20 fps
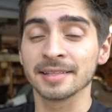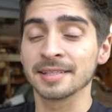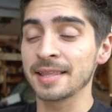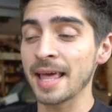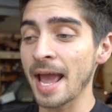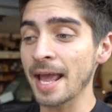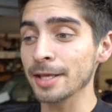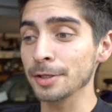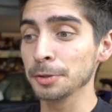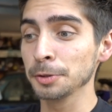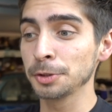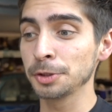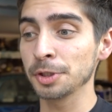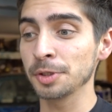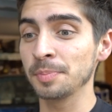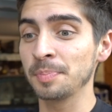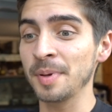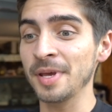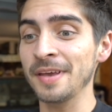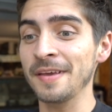it's that you
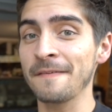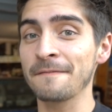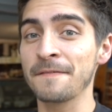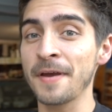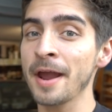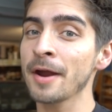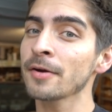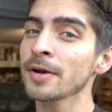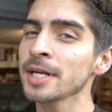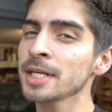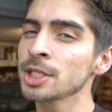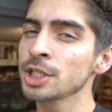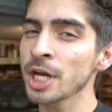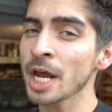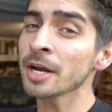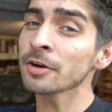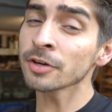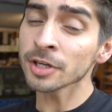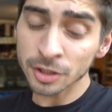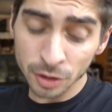should be very
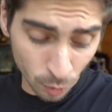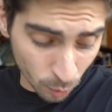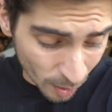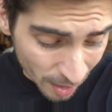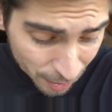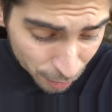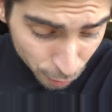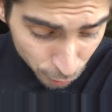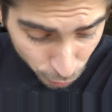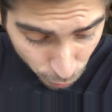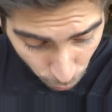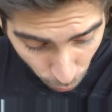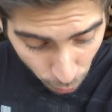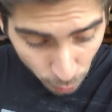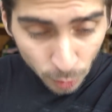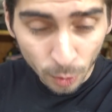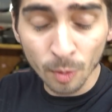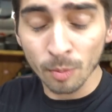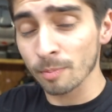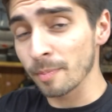generous with the
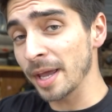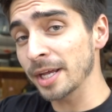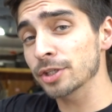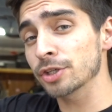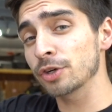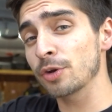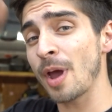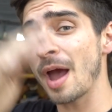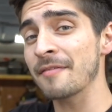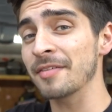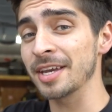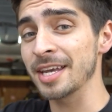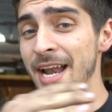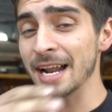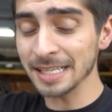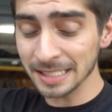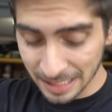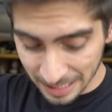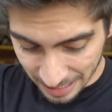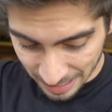glue, make sure you have it
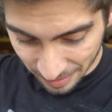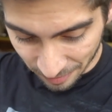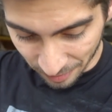nice and